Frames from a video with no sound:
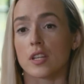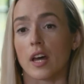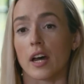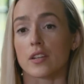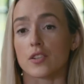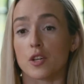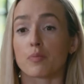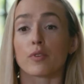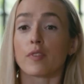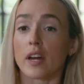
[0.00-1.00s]
to that, to
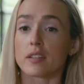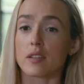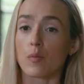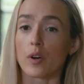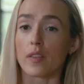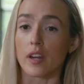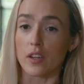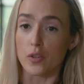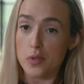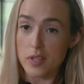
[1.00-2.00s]
prevent someone that
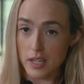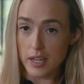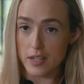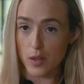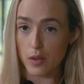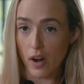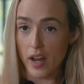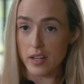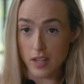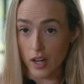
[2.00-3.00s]
you see as a
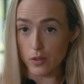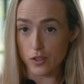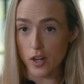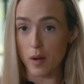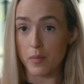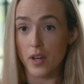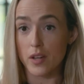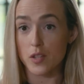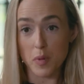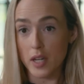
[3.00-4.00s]
threat, Donald Trump,
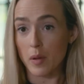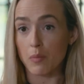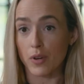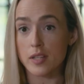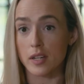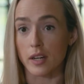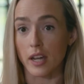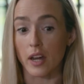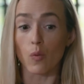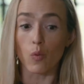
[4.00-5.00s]
to becoming president
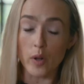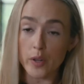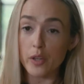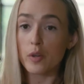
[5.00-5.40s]
again? Will you